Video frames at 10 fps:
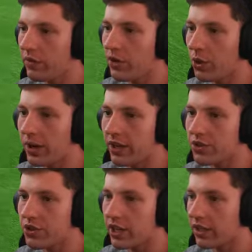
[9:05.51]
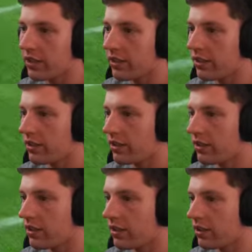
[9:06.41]
Whoever you are, you suck.
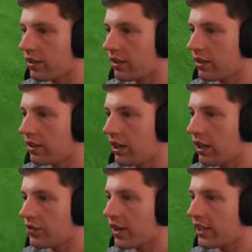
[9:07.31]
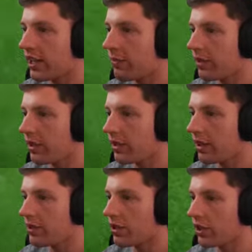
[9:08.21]
I'll just round the keeper
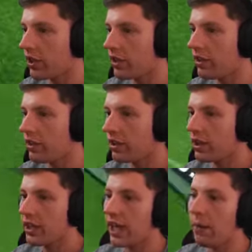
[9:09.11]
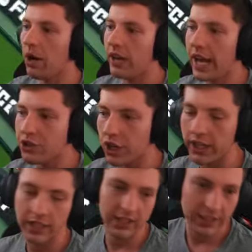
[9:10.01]
and slot it in. Come on,
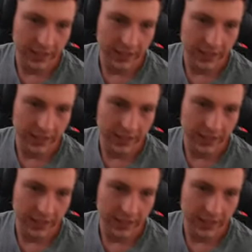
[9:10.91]
hat-trick.